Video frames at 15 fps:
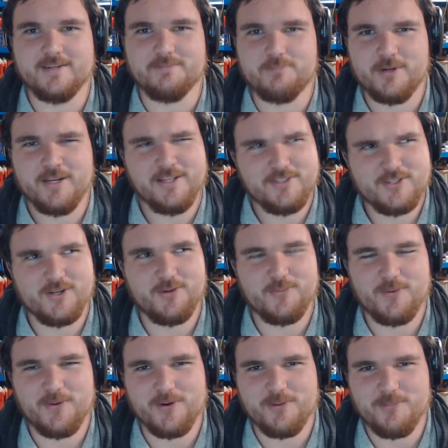Peninsular
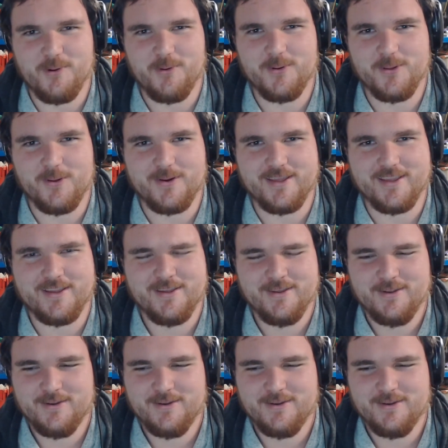War Napoleonic